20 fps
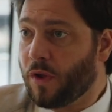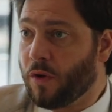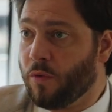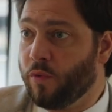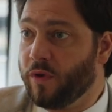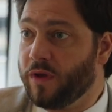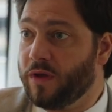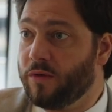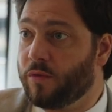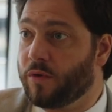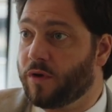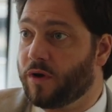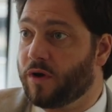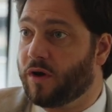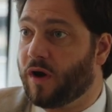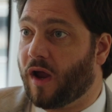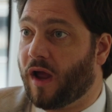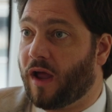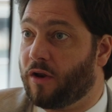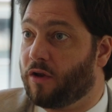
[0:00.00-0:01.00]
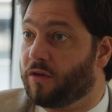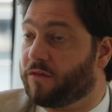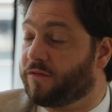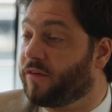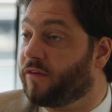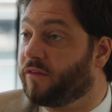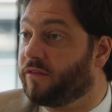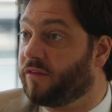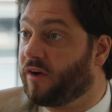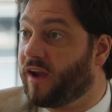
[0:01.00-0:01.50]
we were a lot
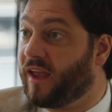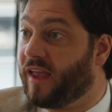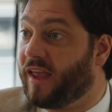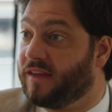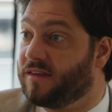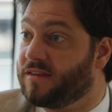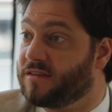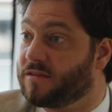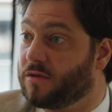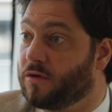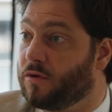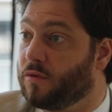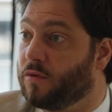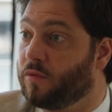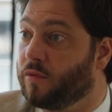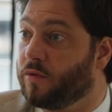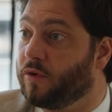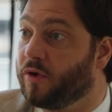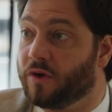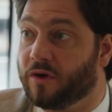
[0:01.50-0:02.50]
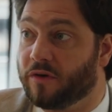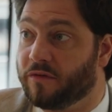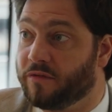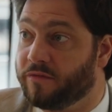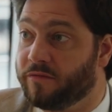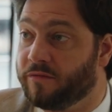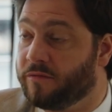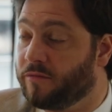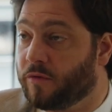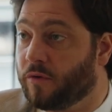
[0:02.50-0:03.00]
further ahead. So we are
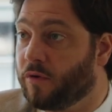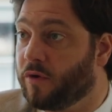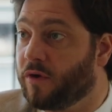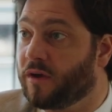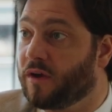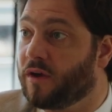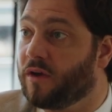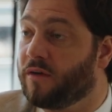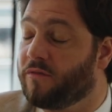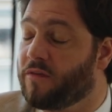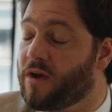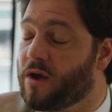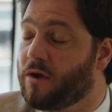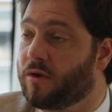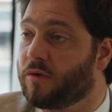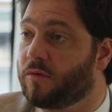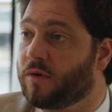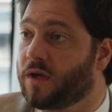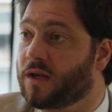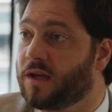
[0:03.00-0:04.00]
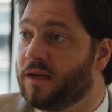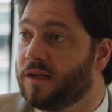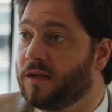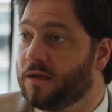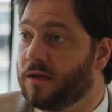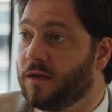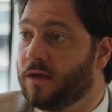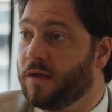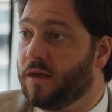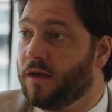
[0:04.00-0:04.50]
going very quickly.
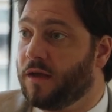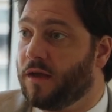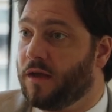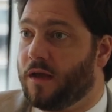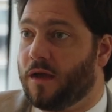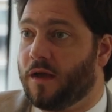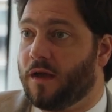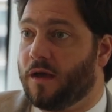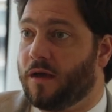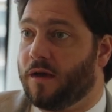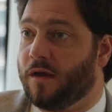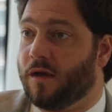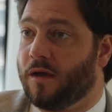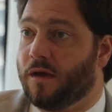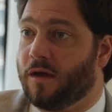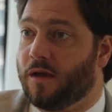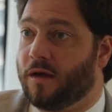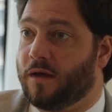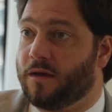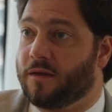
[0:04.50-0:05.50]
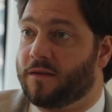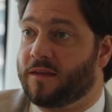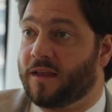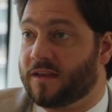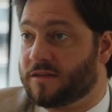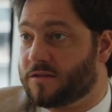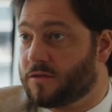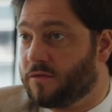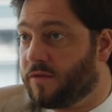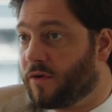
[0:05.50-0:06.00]

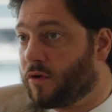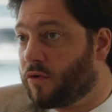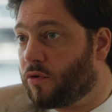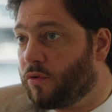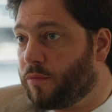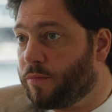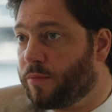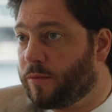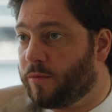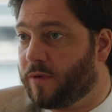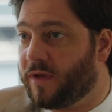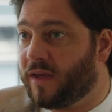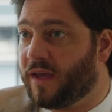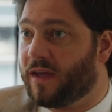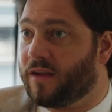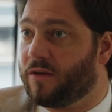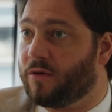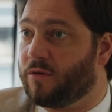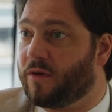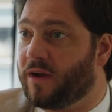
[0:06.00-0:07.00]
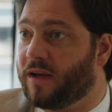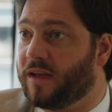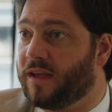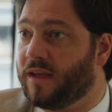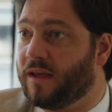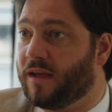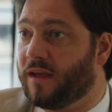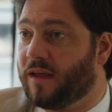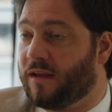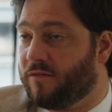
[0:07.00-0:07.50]
Thanks to the group we had
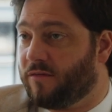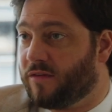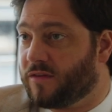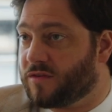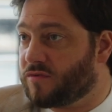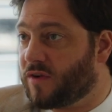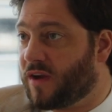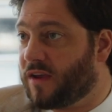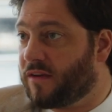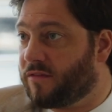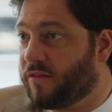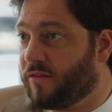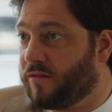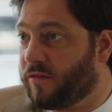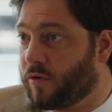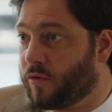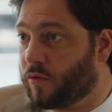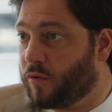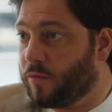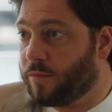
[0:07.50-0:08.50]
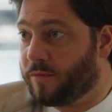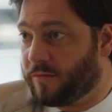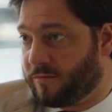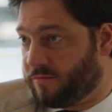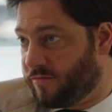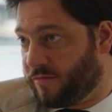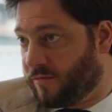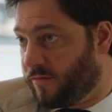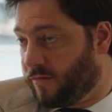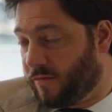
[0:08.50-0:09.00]
already, and the strength of the group
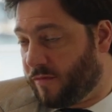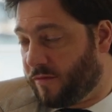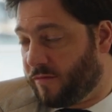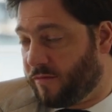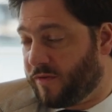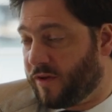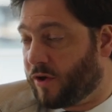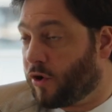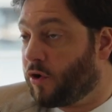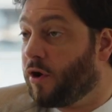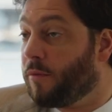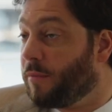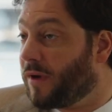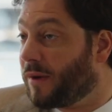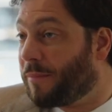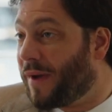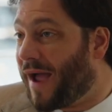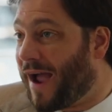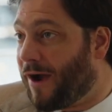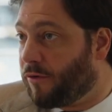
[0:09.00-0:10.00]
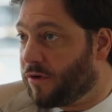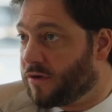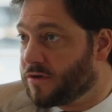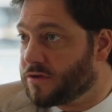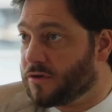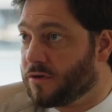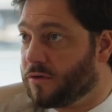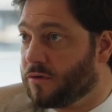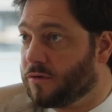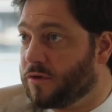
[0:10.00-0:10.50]
and the economic power,
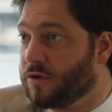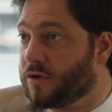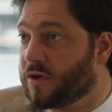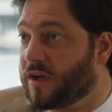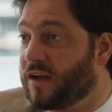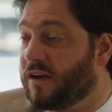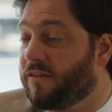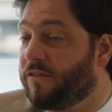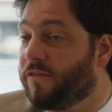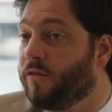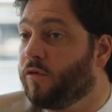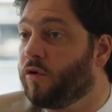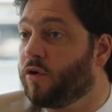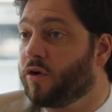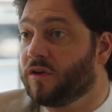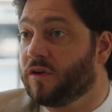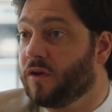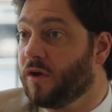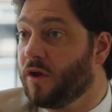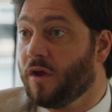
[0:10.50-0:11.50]
so you can afford